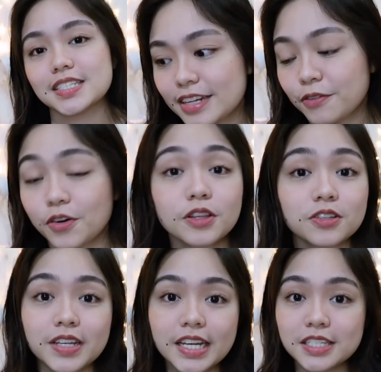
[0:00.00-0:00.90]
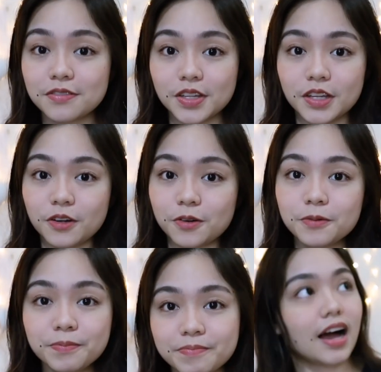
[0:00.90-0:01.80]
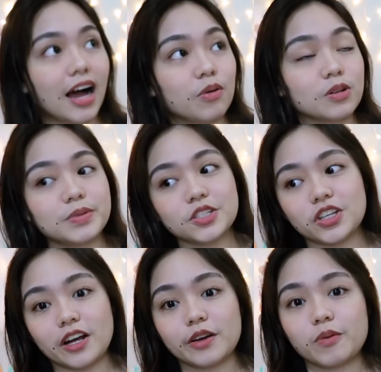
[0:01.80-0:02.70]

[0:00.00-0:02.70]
And for today's video, I will be sharing